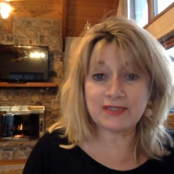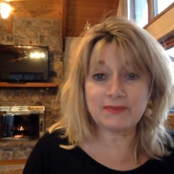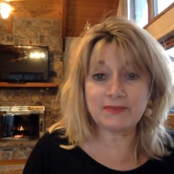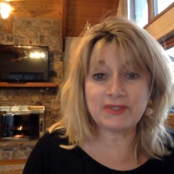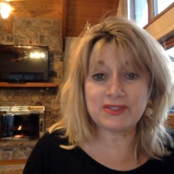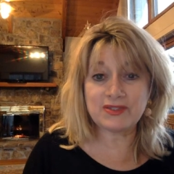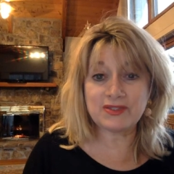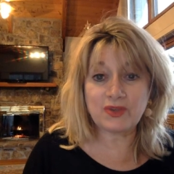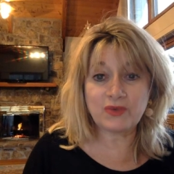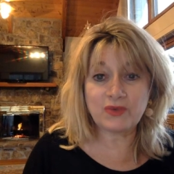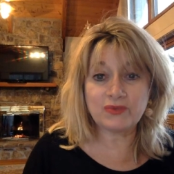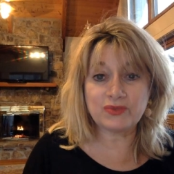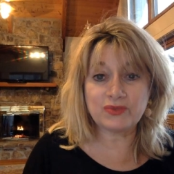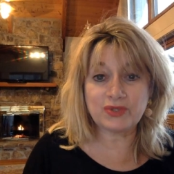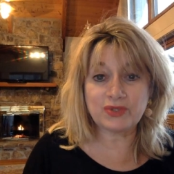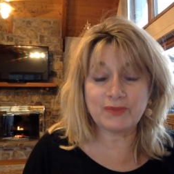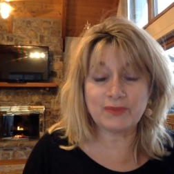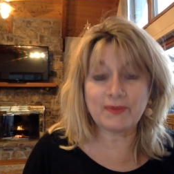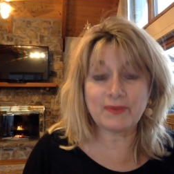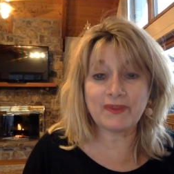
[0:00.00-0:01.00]
to be sold
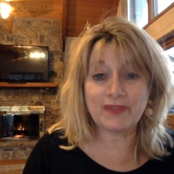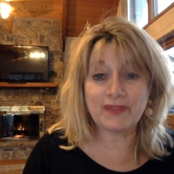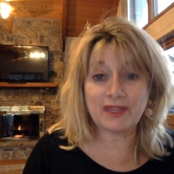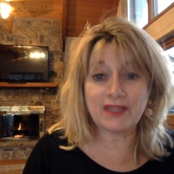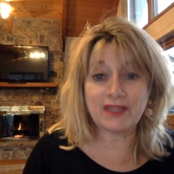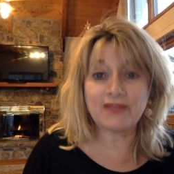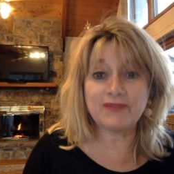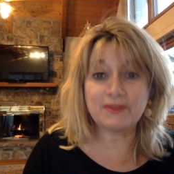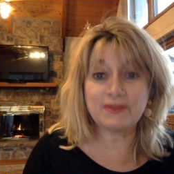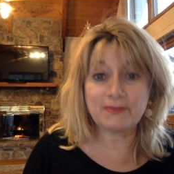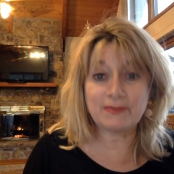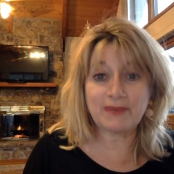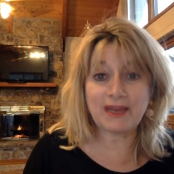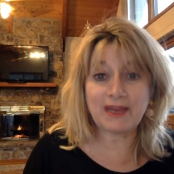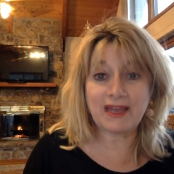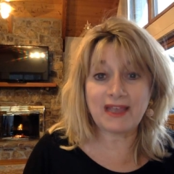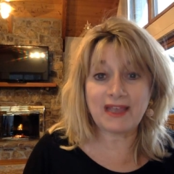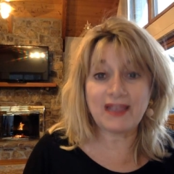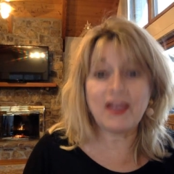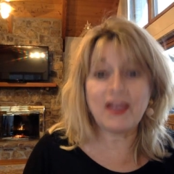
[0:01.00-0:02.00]
to, but they love to buy